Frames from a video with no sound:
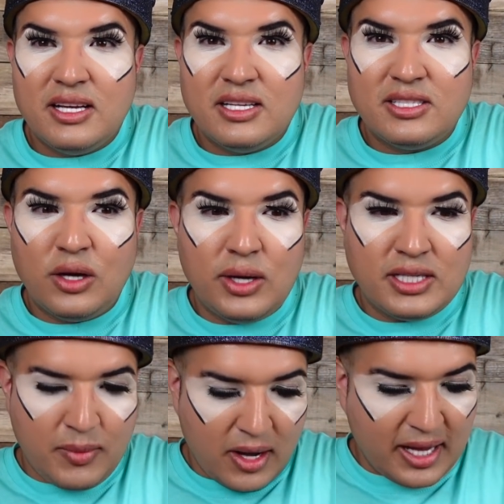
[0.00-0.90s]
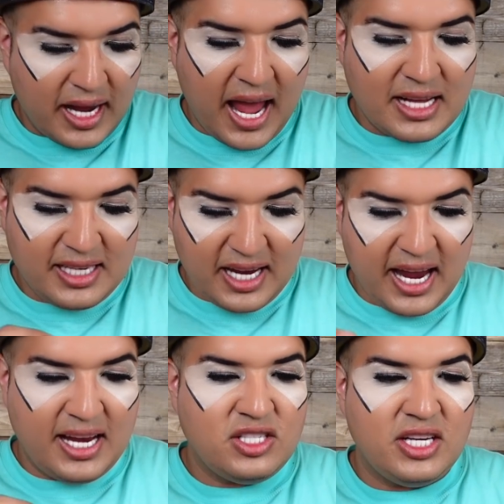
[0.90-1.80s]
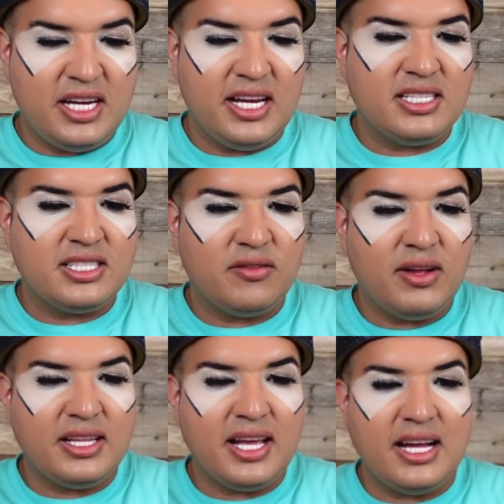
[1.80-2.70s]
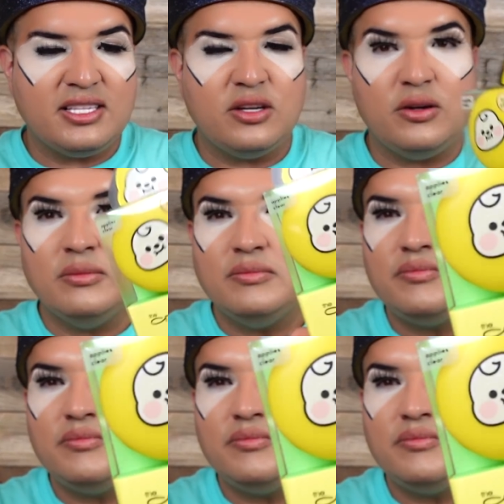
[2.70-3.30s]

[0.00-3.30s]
So it's about like anti-aging and stuff like that. So